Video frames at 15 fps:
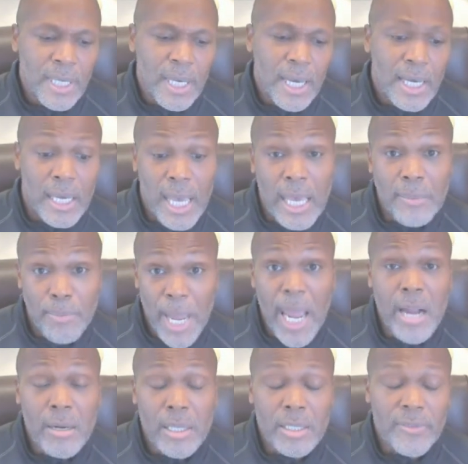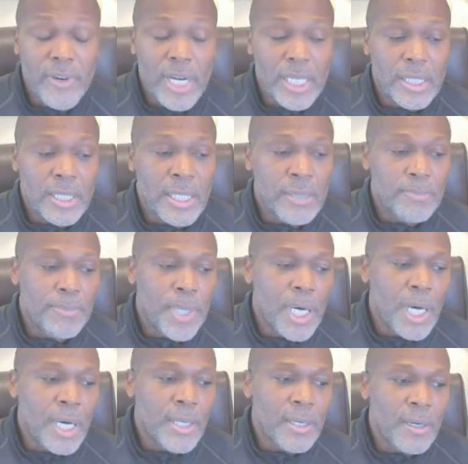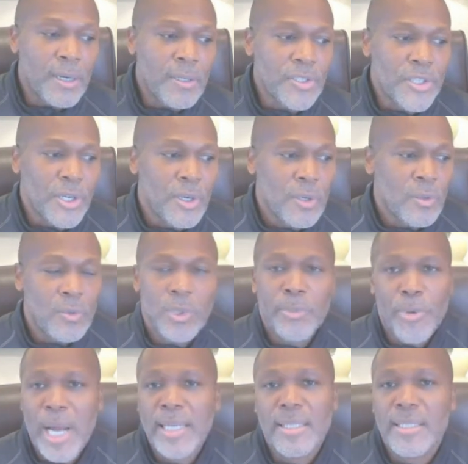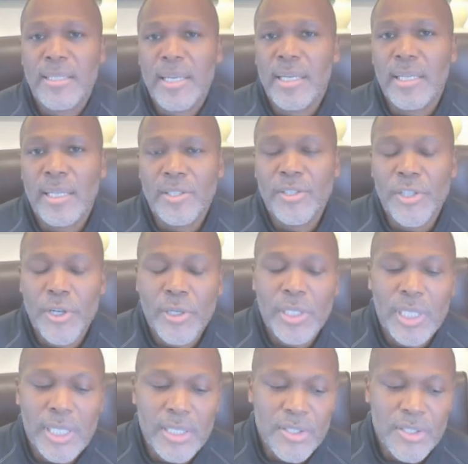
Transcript: and parents, frankly, but also we practice it internally.